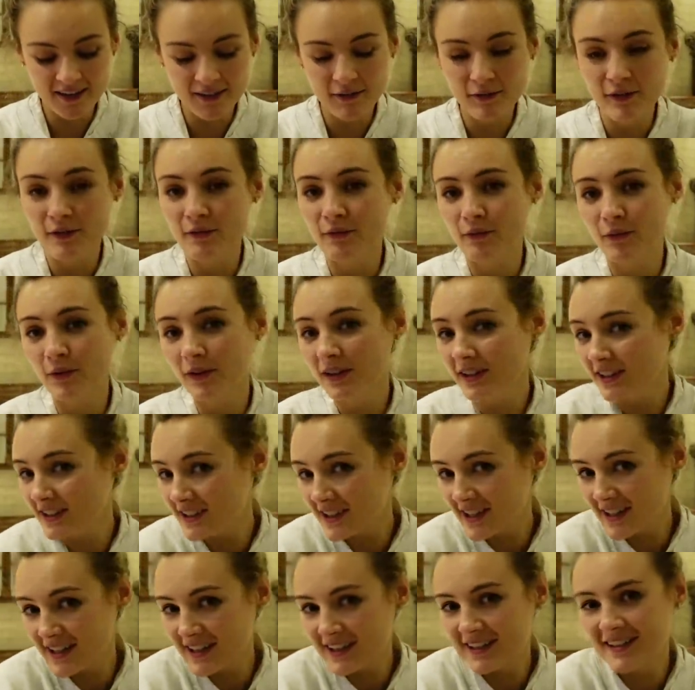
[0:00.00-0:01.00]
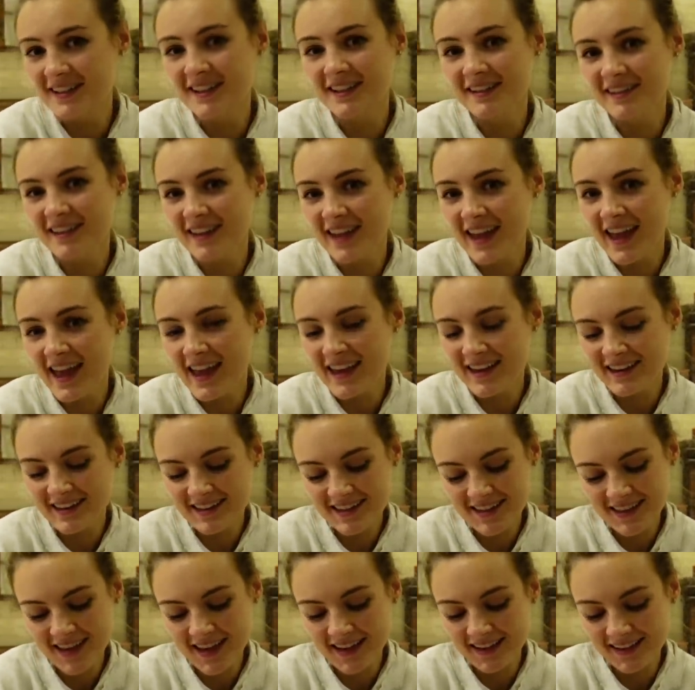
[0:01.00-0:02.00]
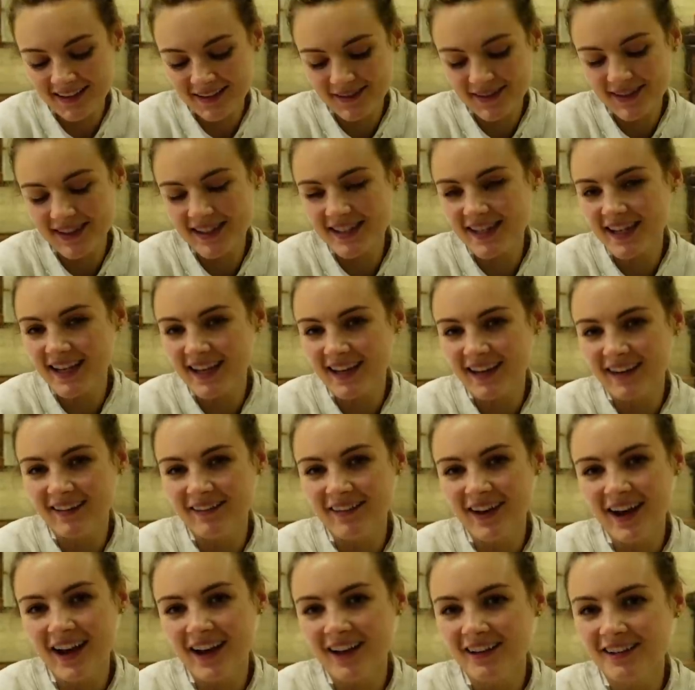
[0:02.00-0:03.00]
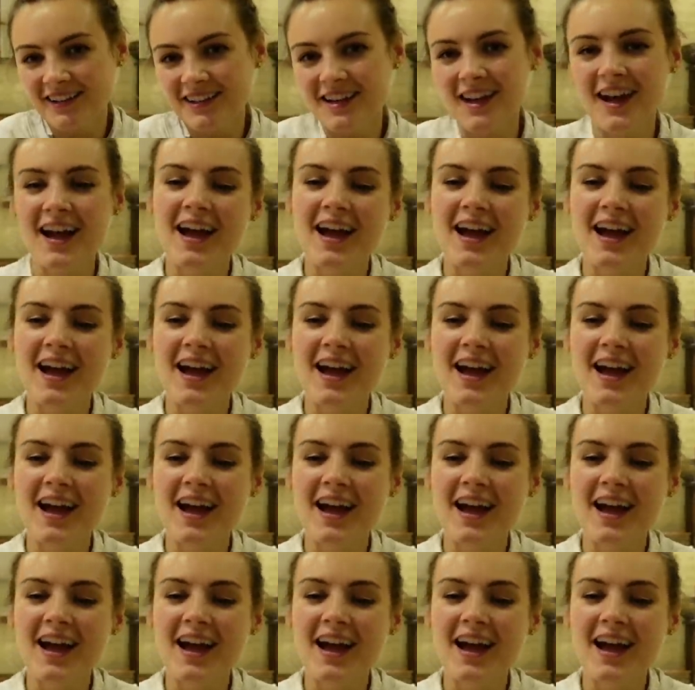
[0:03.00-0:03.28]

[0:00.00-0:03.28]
If you've watched it until the end, thanks for sticking around,